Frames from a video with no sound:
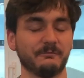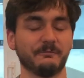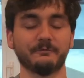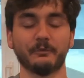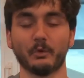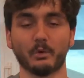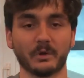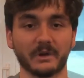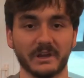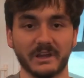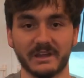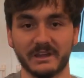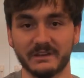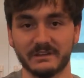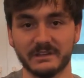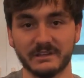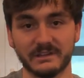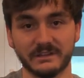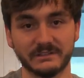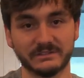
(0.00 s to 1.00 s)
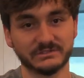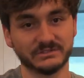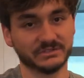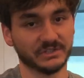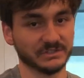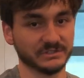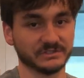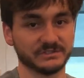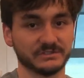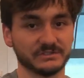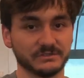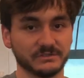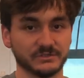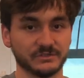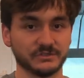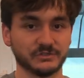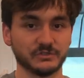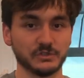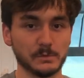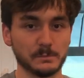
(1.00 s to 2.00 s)
four-handed, just
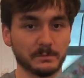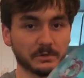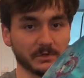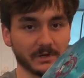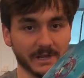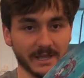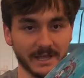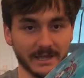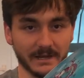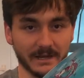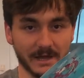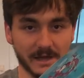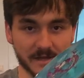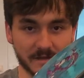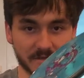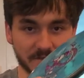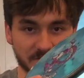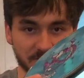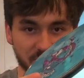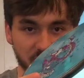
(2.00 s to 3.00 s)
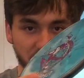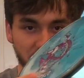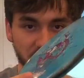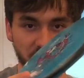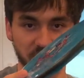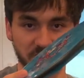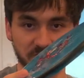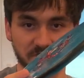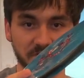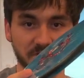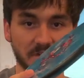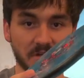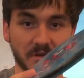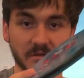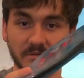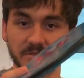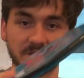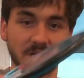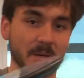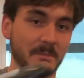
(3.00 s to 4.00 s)
super anhyzer, and will just, you know,
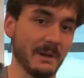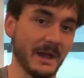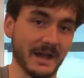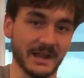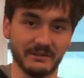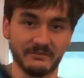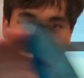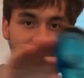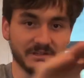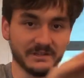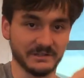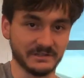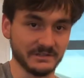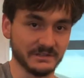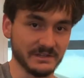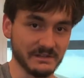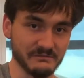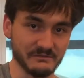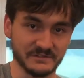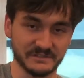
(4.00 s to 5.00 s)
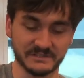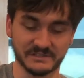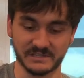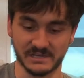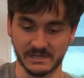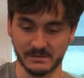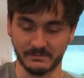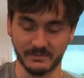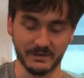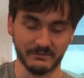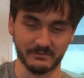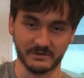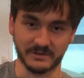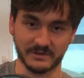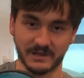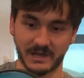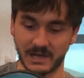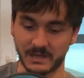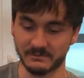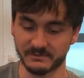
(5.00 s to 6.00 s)
come out of it, even skip every
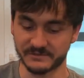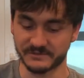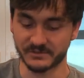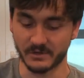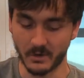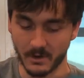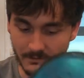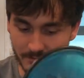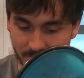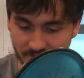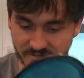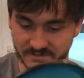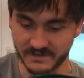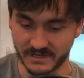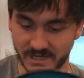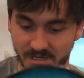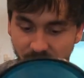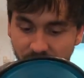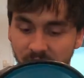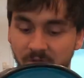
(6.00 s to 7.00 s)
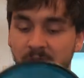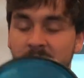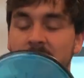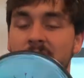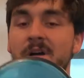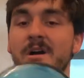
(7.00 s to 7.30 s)
time, so overstable.